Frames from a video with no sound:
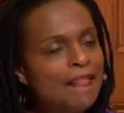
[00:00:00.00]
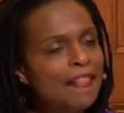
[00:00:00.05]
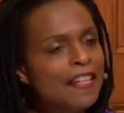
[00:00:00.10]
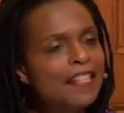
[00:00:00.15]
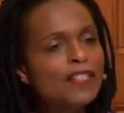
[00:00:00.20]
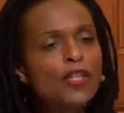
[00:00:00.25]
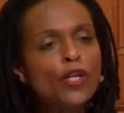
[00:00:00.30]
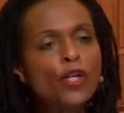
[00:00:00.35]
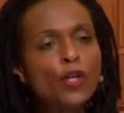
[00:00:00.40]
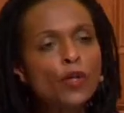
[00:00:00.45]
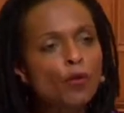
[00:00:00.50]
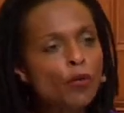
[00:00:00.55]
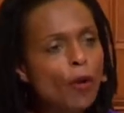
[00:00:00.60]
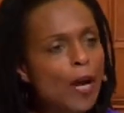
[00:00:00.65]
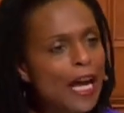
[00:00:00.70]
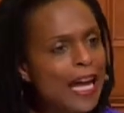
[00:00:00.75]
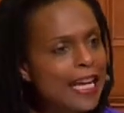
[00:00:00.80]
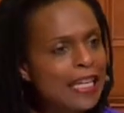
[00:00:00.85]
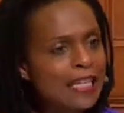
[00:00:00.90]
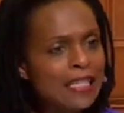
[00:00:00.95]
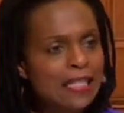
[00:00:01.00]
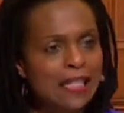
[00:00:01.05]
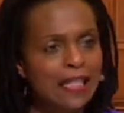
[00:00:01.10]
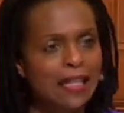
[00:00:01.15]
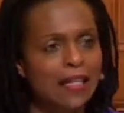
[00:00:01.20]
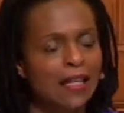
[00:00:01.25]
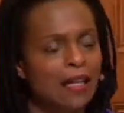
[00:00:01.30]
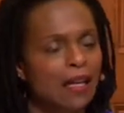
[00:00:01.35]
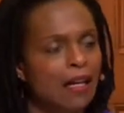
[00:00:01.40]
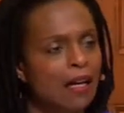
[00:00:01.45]
this
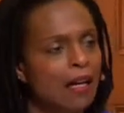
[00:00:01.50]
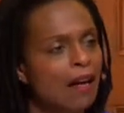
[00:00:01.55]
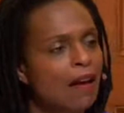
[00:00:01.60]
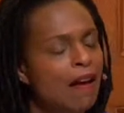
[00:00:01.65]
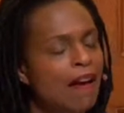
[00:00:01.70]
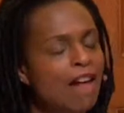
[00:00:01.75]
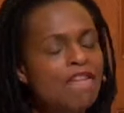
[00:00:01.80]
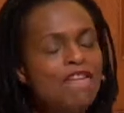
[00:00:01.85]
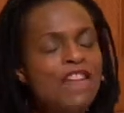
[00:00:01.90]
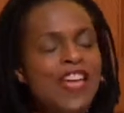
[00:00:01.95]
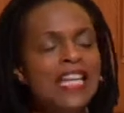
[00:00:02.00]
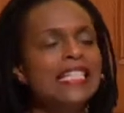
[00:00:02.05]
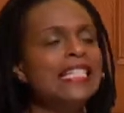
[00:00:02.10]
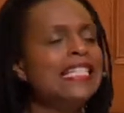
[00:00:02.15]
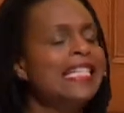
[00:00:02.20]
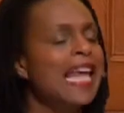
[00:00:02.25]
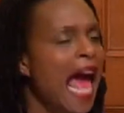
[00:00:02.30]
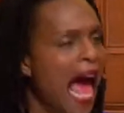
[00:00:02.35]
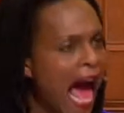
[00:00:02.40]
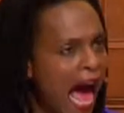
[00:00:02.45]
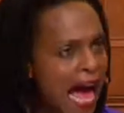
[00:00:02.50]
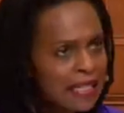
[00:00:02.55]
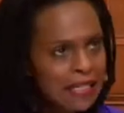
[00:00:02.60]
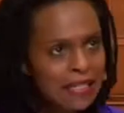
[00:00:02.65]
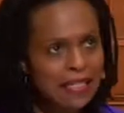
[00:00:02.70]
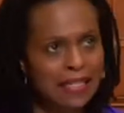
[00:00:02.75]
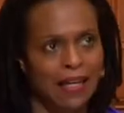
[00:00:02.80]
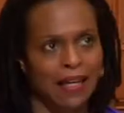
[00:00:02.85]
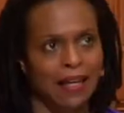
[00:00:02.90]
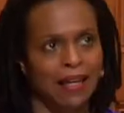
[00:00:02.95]
crazy,
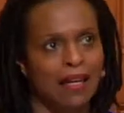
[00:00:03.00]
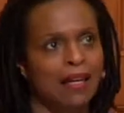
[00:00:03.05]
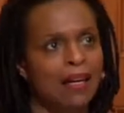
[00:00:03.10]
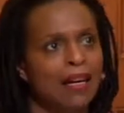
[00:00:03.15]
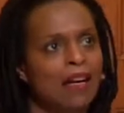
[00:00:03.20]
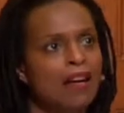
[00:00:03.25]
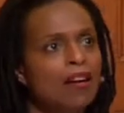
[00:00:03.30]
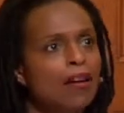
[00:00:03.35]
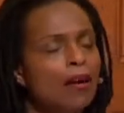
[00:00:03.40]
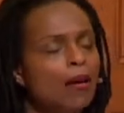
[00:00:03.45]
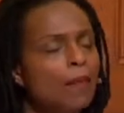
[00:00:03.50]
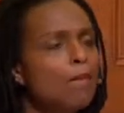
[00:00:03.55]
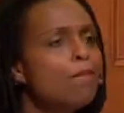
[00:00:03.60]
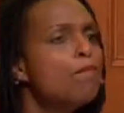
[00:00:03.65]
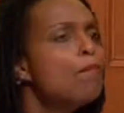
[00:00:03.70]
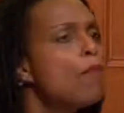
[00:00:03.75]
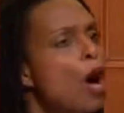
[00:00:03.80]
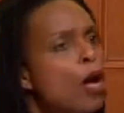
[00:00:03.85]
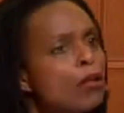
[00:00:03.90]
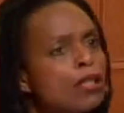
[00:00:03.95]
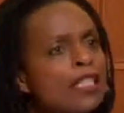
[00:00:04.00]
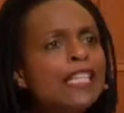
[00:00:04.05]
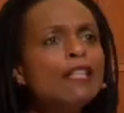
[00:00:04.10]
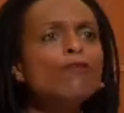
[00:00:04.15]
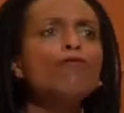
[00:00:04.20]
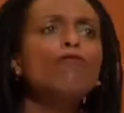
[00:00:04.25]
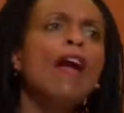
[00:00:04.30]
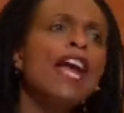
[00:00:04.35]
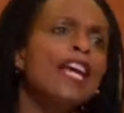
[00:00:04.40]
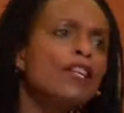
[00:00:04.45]
fantastic,
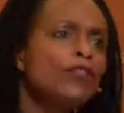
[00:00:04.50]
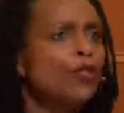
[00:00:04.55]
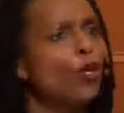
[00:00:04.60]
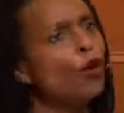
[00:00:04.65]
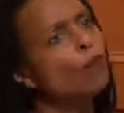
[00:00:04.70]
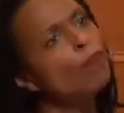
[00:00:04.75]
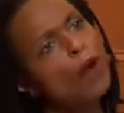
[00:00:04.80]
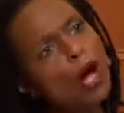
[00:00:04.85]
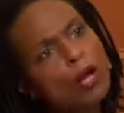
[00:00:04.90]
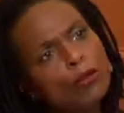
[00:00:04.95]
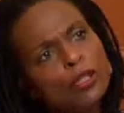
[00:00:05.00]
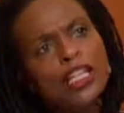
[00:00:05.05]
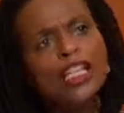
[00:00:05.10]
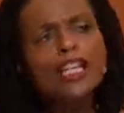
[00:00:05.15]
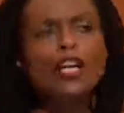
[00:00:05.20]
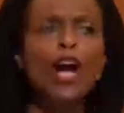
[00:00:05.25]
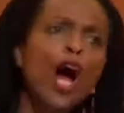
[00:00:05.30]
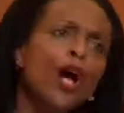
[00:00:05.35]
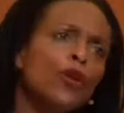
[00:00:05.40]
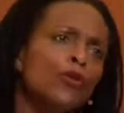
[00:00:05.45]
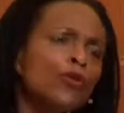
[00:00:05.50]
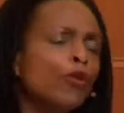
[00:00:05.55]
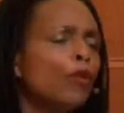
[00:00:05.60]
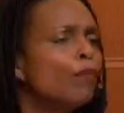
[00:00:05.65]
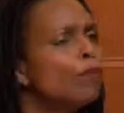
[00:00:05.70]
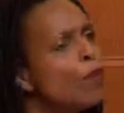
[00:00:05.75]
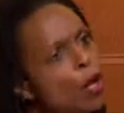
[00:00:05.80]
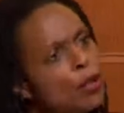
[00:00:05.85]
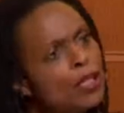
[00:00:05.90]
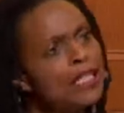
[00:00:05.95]
multiracial,
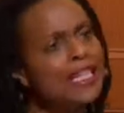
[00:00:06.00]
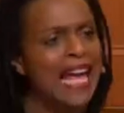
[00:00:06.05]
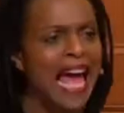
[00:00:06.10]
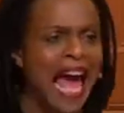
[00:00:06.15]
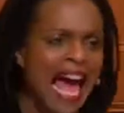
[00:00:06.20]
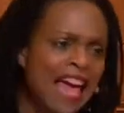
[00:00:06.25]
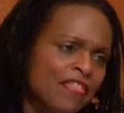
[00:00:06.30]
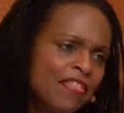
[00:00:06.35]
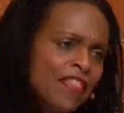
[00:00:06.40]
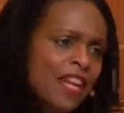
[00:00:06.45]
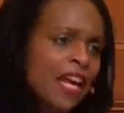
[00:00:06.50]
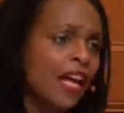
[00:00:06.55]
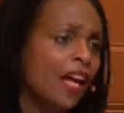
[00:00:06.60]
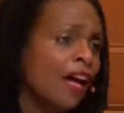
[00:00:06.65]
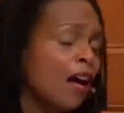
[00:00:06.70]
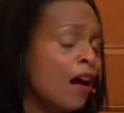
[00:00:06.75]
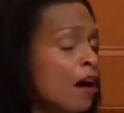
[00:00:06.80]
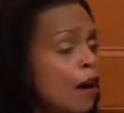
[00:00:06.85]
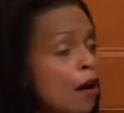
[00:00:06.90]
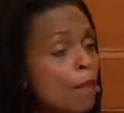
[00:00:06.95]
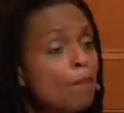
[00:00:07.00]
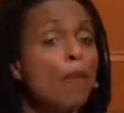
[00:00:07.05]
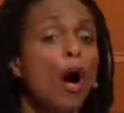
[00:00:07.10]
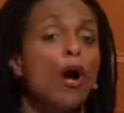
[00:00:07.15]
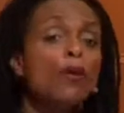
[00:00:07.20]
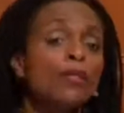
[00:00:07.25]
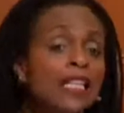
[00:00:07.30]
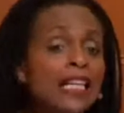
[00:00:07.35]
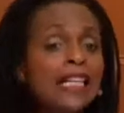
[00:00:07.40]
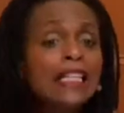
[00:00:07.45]
multicultural, multi-ethnic,
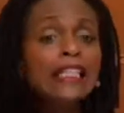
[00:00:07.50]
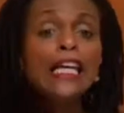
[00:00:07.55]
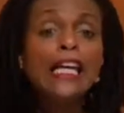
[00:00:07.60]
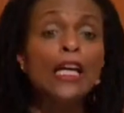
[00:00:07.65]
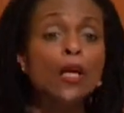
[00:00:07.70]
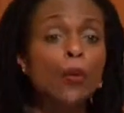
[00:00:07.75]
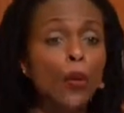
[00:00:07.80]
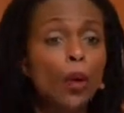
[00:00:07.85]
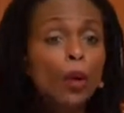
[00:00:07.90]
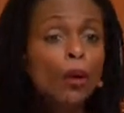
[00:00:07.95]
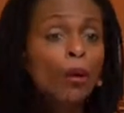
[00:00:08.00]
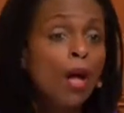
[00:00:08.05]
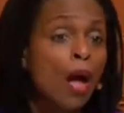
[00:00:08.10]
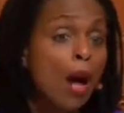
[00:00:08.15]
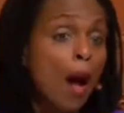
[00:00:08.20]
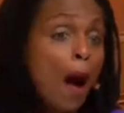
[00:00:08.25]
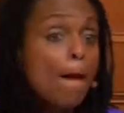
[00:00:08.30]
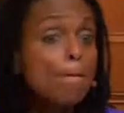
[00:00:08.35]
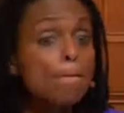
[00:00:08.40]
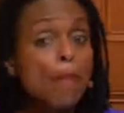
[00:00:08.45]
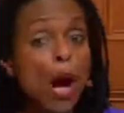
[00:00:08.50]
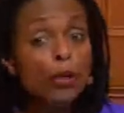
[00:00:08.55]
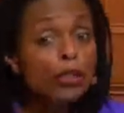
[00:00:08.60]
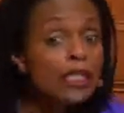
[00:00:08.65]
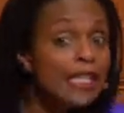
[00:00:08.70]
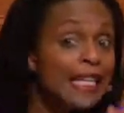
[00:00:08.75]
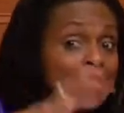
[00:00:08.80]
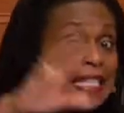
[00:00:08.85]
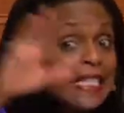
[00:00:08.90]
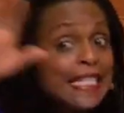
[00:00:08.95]
multilingual,
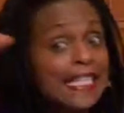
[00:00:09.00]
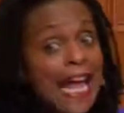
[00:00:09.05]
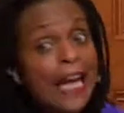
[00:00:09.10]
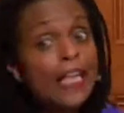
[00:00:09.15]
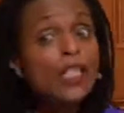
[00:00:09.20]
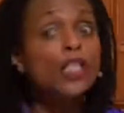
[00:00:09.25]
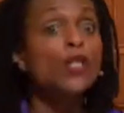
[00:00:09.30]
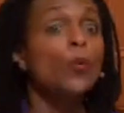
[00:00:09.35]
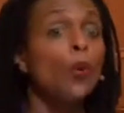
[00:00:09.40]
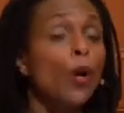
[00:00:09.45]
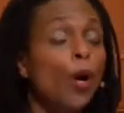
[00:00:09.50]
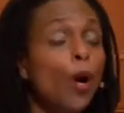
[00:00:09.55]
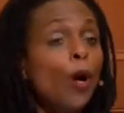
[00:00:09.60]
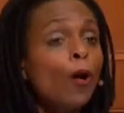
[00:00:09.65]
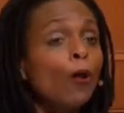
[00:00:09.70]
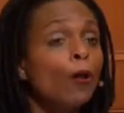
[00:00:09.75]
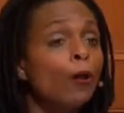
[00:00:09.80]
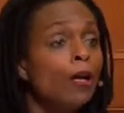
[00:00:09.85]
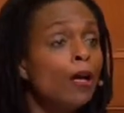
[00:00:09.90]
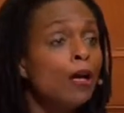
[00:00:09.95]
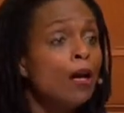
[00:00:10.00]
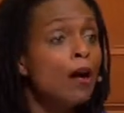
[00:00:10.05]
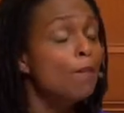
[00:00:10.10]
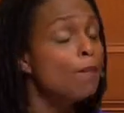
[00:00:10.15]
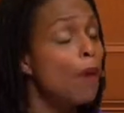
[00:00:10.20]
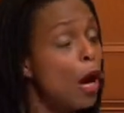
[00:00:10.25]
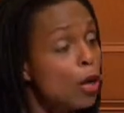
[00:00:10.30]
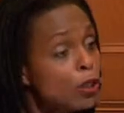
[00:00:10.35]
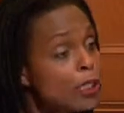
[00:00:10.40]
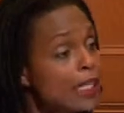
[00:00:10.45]
multisexual,
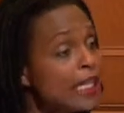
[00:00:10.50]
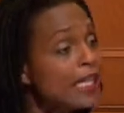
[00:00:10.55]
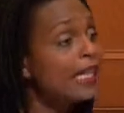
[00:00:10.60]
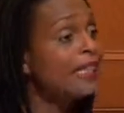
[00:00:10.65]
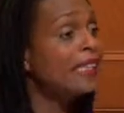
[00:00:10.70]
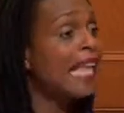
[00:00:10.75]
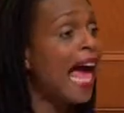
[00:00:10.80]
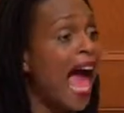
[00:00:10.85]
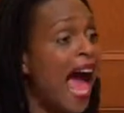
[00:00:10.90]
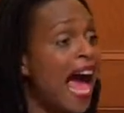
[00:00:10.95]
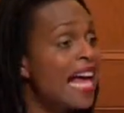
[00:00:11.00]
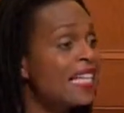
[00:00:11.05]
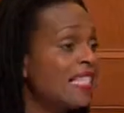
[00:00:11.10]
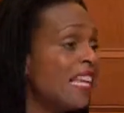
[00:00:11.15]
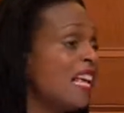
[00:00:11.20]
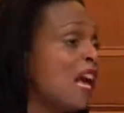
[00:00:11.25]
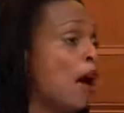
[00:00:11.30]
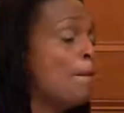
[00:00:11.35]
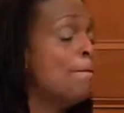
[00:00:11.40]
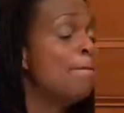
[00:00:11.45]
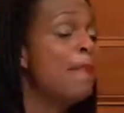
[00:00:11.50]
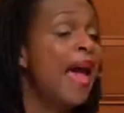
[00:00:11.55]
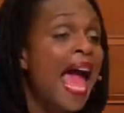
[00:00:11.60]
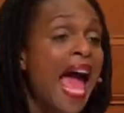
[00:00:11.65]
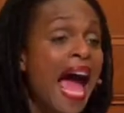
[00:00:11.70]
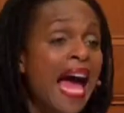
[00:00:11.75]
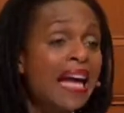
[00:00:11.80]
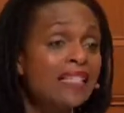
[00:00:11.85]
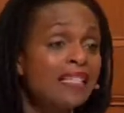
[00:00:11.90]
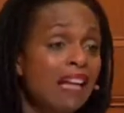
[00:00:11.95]
multi-class
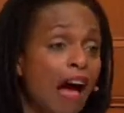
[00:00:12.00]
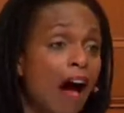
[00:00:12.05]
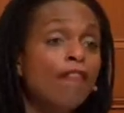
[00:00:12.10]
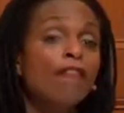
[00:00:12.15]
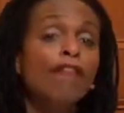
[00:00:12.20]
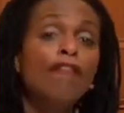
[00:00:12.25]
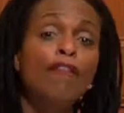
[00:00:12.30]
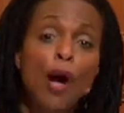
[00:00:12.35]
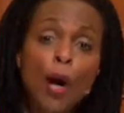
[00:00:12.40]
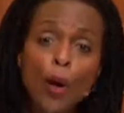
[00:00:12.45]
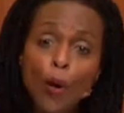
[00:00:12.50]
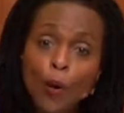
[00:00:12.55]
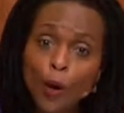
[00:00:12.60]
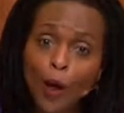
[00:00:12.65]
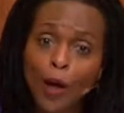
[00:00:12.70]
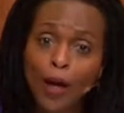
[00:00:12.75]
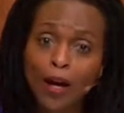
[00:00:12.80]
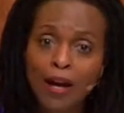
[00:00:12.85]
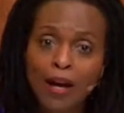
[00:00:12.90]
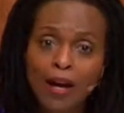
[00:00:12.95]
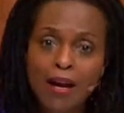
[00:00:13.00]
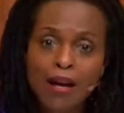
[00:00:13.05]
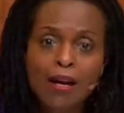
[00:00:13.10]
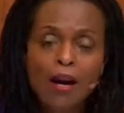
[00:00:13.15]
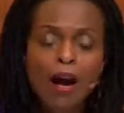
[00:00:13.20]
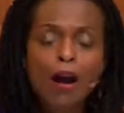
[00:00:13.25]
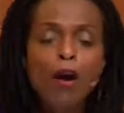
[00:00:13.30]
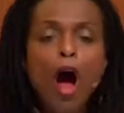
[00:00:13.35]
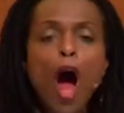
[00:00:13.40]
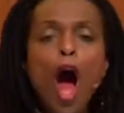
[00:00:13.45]
band of folk
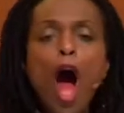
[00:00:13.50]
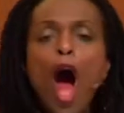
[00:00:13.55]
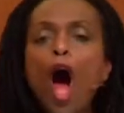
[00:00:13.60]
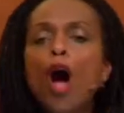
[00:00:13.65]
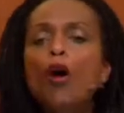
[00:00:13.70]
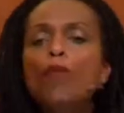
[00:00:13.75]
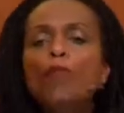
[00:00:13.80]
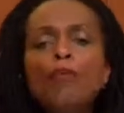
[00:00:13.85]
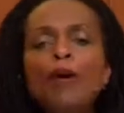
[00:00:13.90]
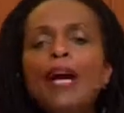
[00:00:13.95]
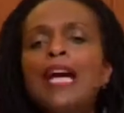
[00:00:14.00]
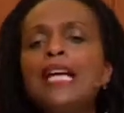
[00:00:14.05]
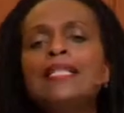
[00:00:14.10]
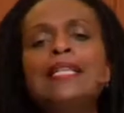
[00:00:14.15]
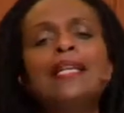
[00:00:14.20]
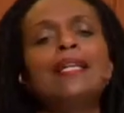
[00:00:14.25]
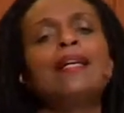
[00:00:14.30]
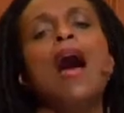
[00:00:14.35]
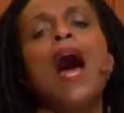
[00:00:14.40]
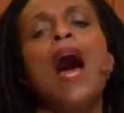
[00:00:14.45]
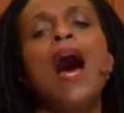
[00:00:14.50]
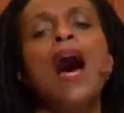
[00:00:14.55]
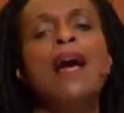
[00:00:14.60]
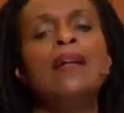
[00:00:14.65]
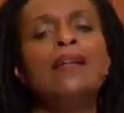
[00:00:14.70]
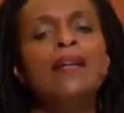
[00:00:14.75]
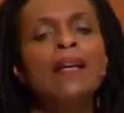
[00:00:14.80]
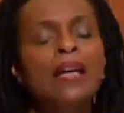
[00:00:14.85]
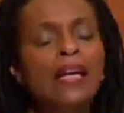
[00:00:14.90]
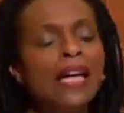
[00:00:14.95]
are all praising
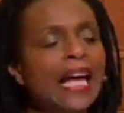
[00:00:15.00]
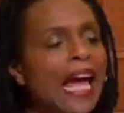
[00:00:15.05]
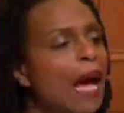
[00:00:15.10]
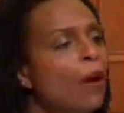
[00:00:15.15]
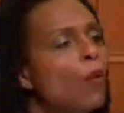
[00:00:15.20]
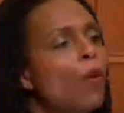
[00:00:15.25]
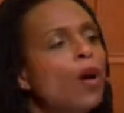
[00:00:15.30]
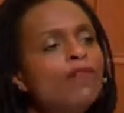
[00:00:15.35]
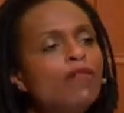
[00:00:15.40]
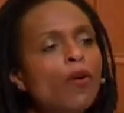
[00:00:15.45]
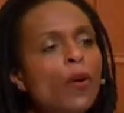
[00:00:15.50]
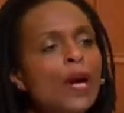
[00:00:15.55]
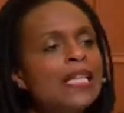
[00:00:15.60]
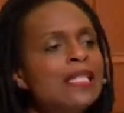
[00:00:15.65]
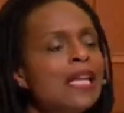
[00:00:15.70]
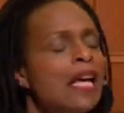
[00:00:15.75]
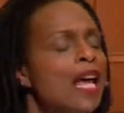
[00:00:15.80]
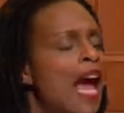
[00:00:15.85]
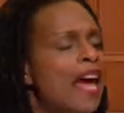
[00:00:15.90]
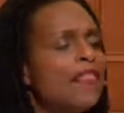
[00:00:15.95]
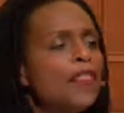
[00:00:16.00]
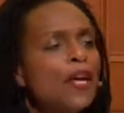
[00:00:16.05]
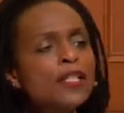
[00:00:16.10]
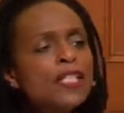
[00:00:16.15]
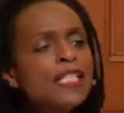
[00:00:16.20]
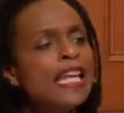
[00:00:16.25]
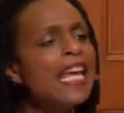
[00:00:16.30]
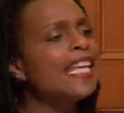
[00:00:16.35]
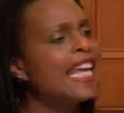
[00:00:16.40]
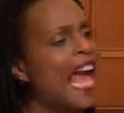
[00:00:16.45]
God in one voice. And
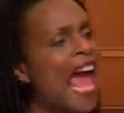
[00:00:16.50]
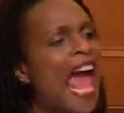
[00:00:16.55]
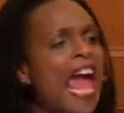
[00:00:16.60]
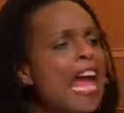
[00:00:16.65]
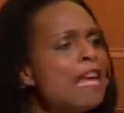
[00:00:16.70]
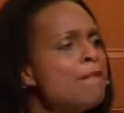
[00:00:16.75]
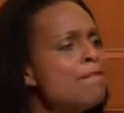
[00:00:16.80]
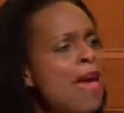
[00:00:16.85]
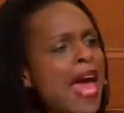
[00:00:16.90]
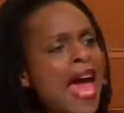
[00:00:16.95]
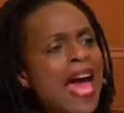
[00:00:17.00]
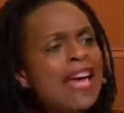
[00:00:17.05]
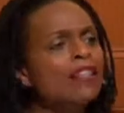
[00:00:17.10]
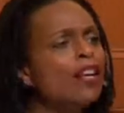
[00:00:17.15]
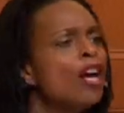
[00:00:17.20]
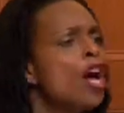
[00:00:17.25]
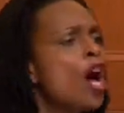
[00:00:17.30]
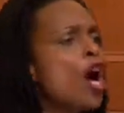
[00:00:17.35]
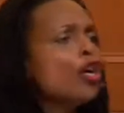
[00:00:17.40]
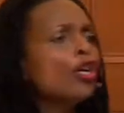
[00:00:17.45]
they're saying, amen,